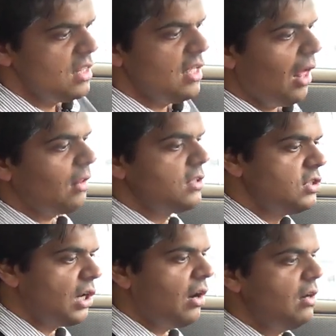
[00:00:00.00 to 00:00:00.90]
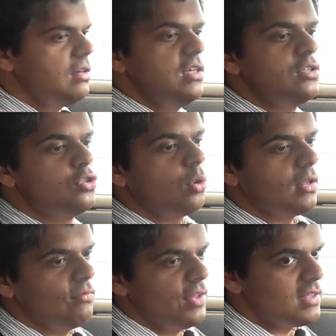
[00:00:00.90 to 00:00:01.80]
The Alcantara is so
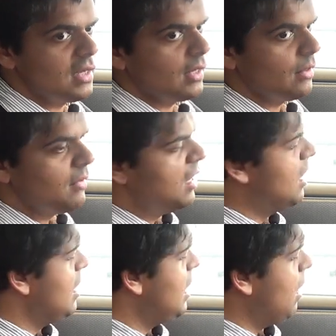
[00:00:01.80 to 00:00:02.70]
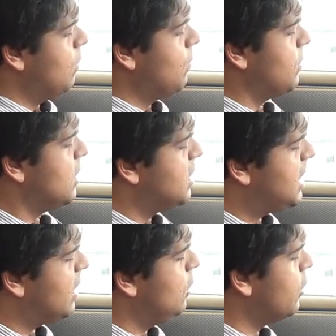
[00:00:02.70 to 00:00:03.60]
convincing. Now,
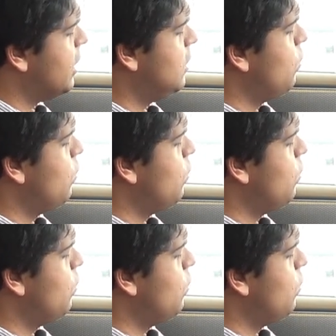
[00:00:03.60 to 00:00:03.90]
take a look at